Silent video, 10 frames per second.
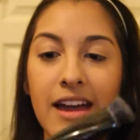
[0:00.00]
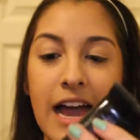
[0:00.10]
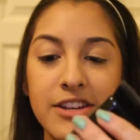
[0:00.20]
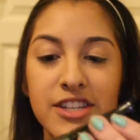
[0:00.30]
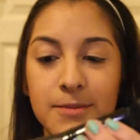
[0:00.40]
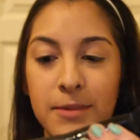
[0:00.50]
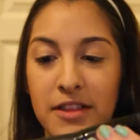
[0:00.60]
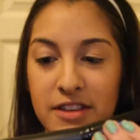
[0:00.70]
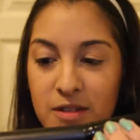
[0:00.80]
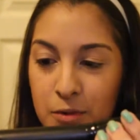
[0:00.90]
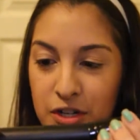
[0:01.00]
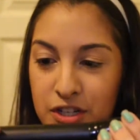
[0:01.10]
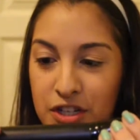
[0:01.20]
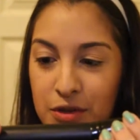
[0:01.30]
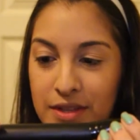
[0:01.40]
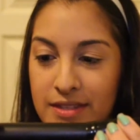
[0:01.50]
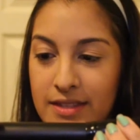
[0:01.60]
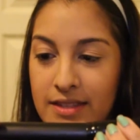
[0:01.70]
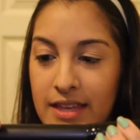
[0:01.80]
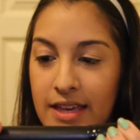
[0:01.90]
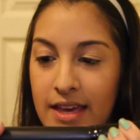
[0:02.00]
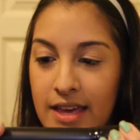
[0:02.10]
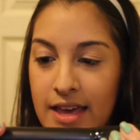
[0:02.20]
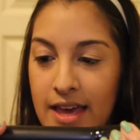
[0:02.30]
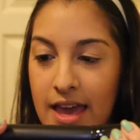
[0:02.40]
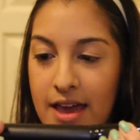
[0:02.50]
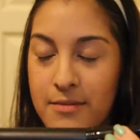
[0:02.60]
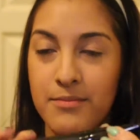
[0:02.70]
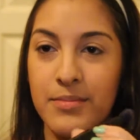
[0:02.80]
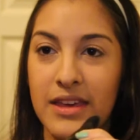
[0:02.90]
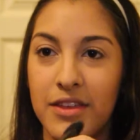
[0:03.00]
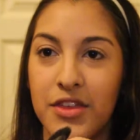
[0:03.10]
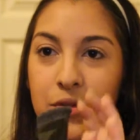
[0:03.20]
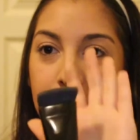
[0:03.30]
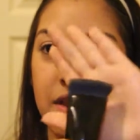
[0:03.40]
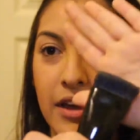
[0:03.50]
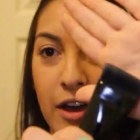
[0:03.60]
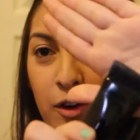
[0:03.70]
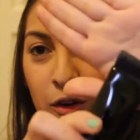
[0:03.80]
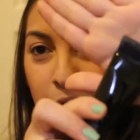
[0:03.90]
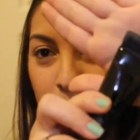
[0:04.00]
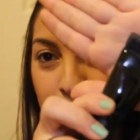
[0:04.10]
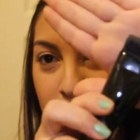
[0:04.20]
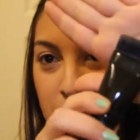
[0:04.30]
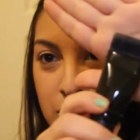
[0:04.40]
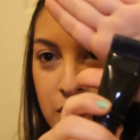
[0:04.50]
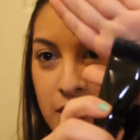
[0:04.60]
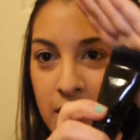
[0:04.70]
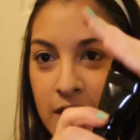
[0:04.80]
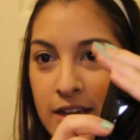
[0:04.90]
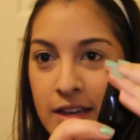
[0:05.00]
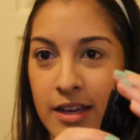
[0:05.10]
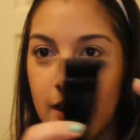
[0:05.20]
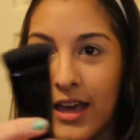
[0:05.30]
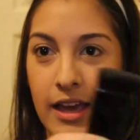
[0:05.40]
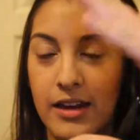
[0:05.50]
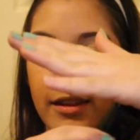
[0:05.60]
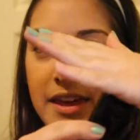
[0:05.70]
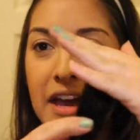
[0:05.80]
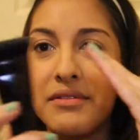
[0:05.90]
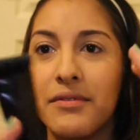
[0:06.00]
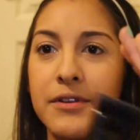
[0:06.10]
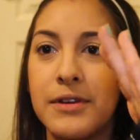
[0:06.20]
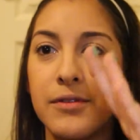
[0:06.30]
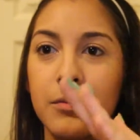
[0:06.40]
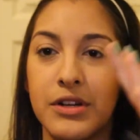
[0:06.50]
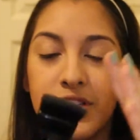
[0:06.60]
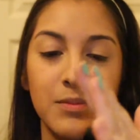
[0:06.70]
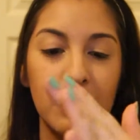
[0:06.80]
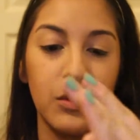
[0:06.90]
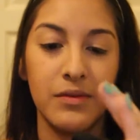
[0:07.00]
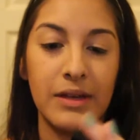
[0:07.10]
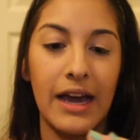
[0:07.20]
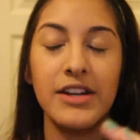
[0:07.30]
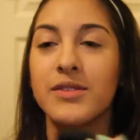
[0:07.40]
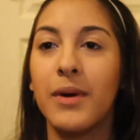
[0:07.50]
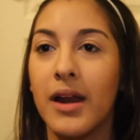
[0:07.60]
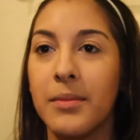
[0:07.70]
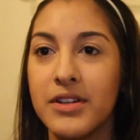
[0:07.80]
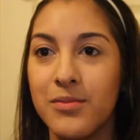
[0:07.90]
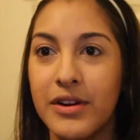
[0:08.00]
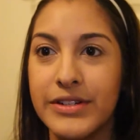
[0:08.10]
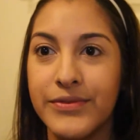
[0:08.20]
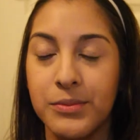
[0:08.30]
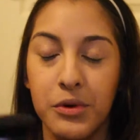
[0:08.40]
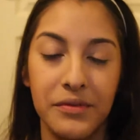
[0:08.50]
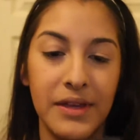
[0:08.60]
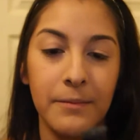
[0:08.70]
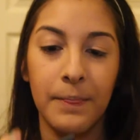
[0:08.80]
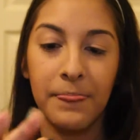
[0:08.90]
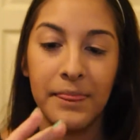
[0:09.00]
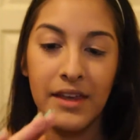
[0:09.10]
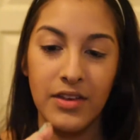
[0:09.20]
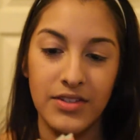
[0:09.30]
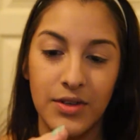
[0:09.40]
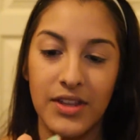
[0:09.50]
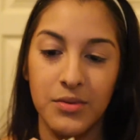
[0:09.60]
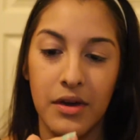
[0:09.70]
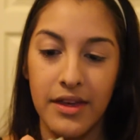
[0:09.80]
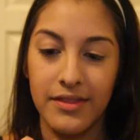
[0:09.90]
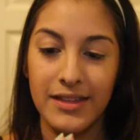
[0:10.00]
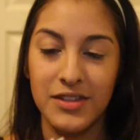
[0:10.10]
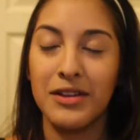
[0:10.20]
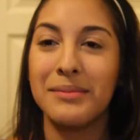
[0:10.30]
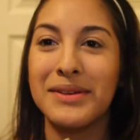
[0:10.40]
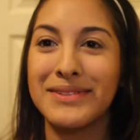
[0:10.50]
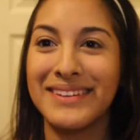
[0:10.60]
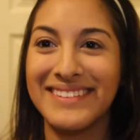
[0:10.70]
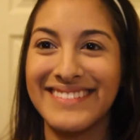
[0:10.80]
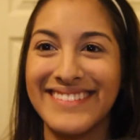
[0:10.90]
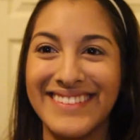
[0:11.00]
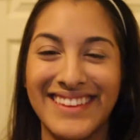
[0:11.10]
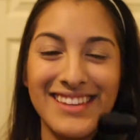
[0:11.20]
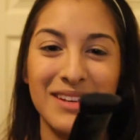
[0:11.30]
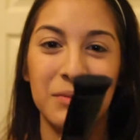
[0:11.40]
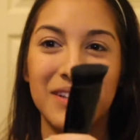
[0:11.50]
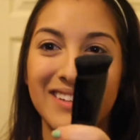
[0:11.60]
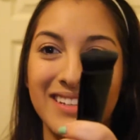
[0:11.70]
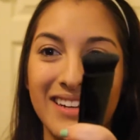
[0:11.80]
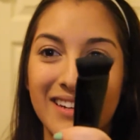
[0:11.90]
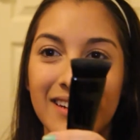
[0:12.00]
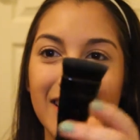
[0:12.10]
I just bought this brush too. This is the MB30 brush. And they have a few different brushes by Morphe. I just bought a bunch of brushes from Morphe. So that's why that's all I'm using. Because I'm really excited.